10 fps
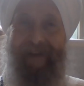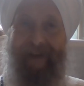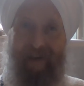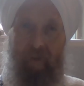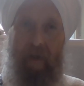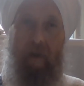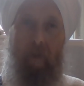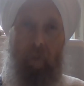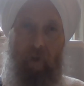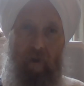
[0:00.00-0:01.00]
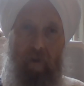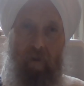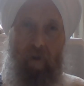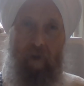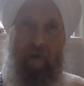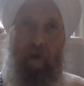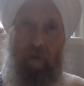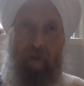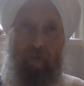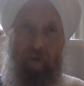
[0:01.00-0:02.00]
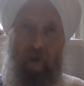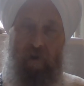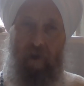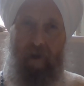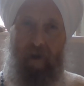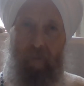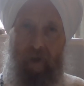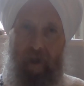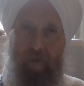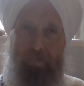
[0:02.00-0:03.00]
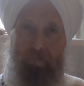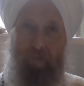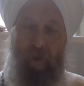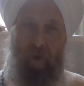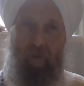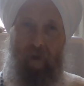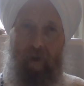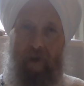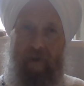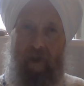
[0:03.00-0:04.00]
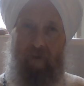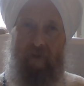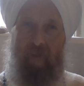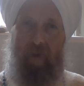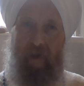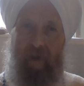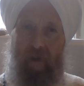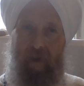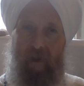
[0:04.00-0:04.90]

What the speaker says: And he made that a point. He said, "I'll never initiate anybody." He said, if somebody,